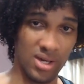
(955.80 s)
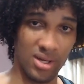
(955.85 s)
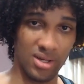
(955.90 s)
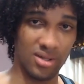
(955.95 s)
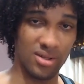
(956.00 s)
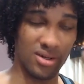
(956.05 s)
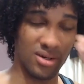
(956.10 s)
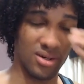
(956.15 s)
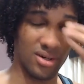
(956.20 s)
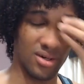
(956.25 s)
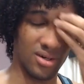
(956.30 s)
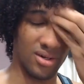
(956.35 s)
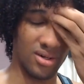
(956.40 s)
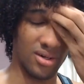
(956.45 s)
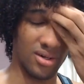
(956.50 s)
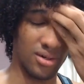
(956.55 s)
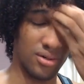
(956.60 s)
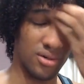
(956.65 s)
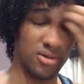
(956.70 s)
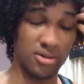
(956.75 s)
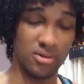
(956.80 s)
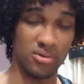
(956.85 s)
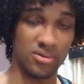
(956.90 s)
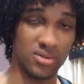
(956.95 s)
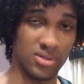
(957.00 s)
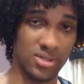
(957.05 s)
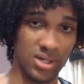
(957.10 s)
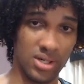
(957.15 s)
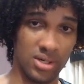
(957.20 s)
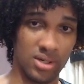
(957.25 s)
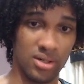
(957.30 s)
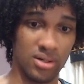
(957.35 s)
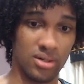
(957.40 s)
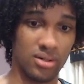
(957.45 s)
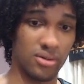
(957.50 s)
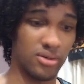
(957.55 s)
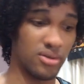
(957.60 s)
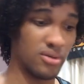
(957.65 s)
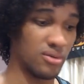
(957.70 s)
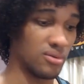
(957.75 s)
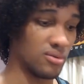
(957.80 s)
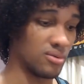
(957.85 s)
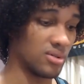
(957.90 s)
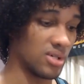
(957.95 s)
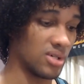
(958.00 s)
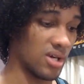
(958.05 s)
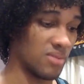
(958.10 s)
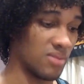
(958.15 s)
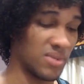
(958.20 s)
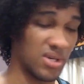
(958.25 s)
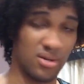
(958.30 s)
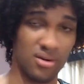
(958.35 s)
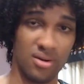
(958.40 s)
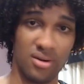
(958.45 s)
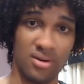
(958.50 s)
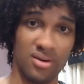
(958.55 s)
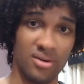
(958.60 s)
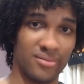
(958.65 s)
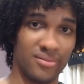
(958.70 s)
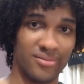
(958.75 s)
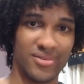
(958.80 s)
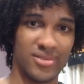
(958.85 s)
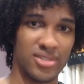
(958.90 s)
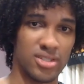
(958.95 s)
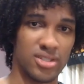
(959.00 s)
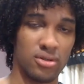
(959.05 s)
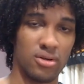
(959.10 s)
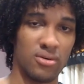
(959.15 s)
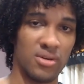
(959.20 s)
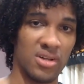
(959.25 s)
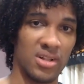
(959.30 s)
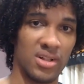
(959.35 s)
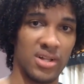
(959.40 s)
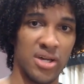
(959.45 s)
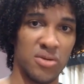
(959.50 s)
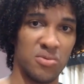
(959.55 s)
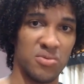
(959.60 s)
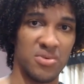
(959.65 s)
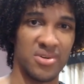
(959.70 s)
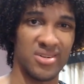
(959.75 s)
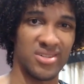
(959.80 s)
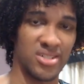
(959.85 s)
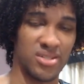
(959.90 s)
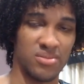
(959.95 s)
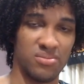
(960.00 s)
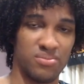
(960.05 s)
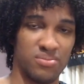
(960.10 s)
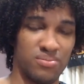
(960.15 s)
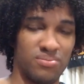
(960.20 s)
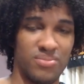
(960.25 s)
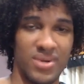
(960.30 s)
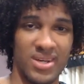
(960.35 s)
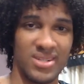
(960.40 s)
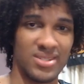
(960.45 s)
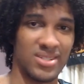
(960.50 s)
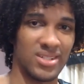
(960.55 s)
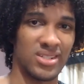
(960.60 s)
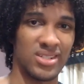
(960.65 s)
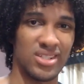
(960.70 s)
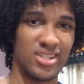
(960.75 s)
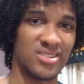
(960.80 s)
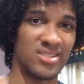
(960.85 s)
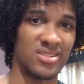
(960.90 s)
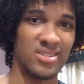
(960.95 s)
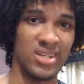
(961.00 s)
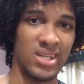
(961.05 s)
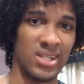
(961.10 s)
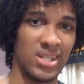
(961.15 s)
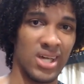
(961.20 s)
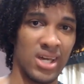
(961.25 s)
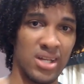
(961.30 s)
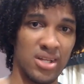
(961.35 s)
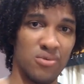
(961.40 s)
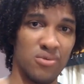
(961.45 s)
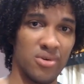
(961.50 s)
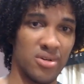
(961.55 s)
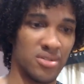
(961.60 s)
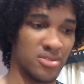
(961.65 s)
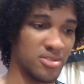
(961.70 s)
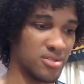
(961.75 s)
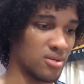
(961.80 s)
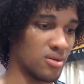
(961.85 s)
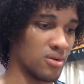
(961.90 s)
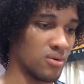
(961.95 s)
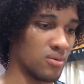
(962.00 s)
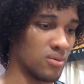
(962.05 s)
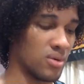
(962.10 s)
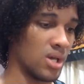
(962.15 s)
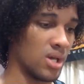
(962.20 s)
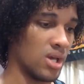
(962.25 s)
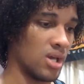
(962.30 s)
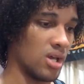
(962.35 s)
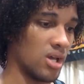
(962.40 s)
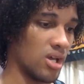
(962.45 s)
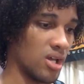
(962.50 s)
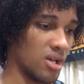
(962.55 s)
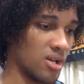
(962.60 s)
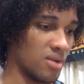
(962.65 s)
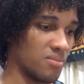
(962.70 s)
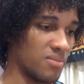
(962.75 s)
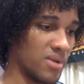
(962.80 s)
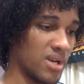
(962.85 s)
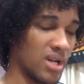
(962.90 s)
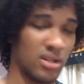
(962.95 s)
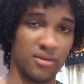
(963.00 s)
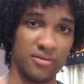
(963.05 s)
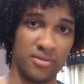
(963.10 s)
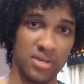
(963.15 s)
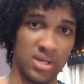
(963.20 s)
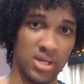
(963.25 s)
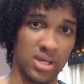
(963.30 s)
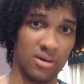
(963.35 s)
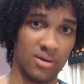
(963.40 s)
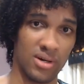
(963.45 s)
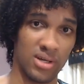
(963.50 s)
her new thing, her new gimmick or storyline, where she basically doesn't need anyone. So, but I love Kiera.